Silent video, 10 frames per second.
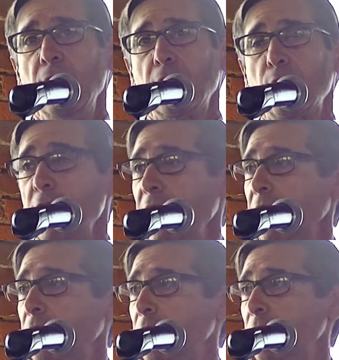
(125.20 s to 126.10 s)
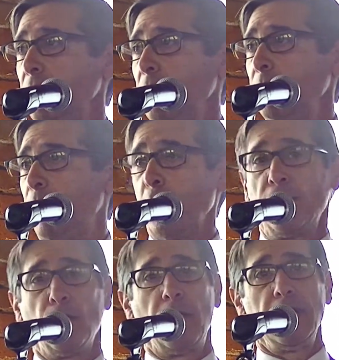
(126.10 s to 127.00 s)
created port
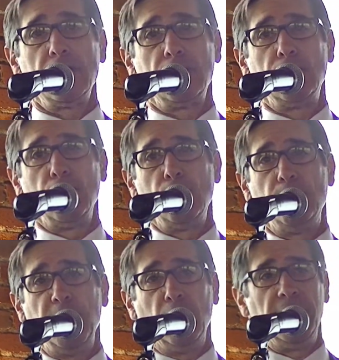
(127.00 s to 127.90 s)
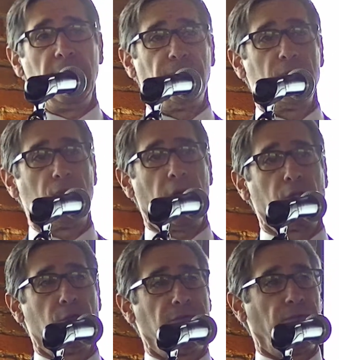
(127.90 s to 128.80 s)
authorities to build the
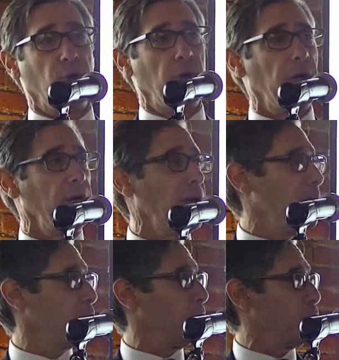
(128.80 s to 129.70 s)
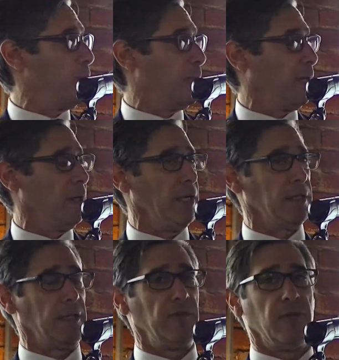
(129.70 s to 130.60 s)
infrastructure for international shipping, and
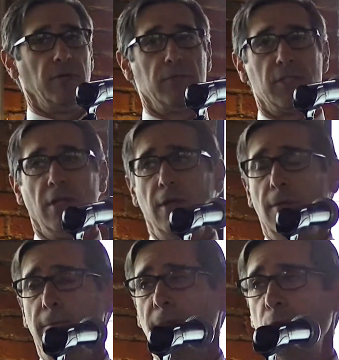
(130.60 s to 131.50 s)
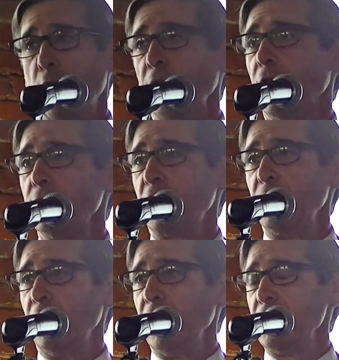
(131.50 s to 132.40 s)
Cleveland was one of those
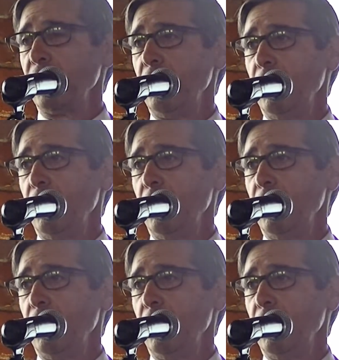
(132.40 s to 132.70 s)
communities.